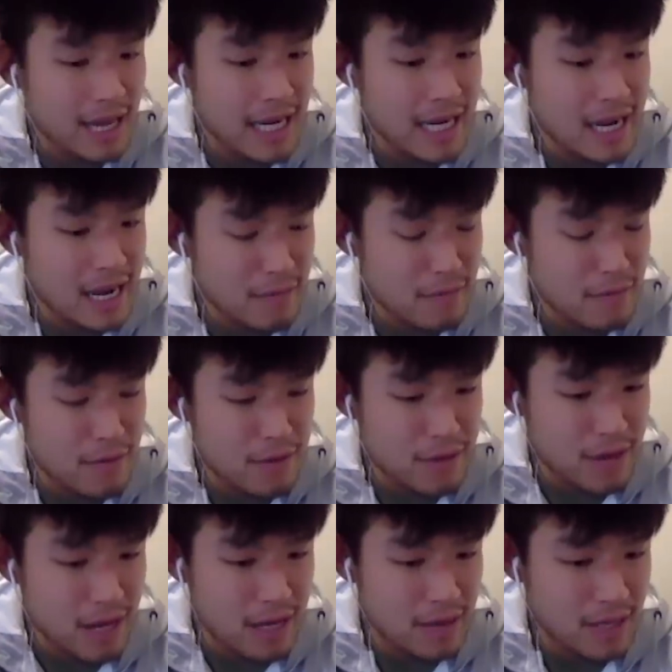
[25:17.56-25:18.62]
I never
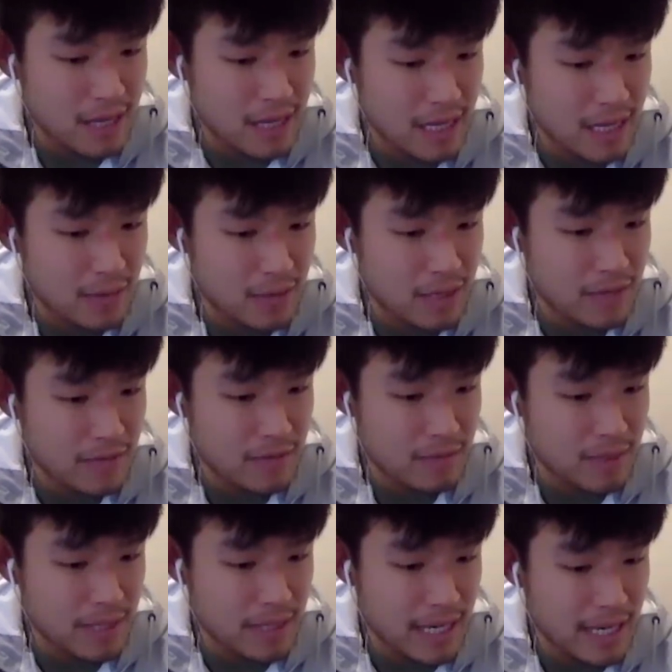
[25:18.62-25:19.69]
thought that it would even
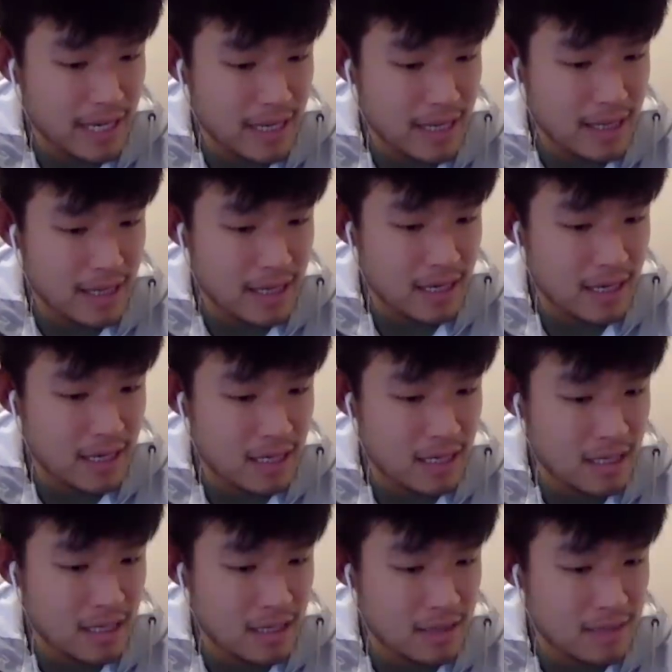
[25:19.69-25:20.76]
be anything on
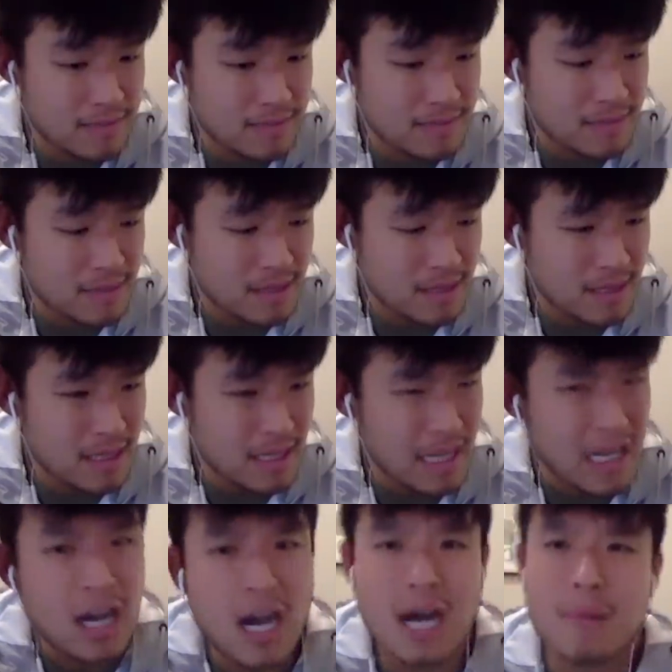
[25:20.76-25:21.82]
um
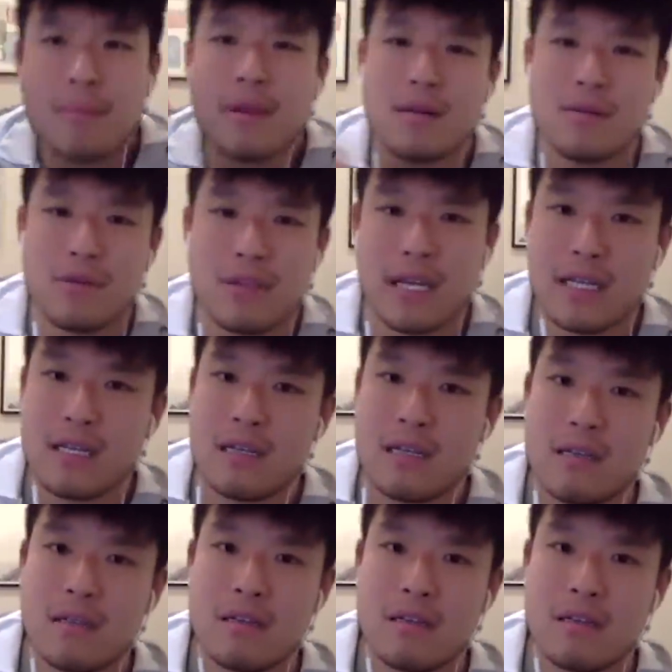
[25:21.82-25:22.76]
like comedy related.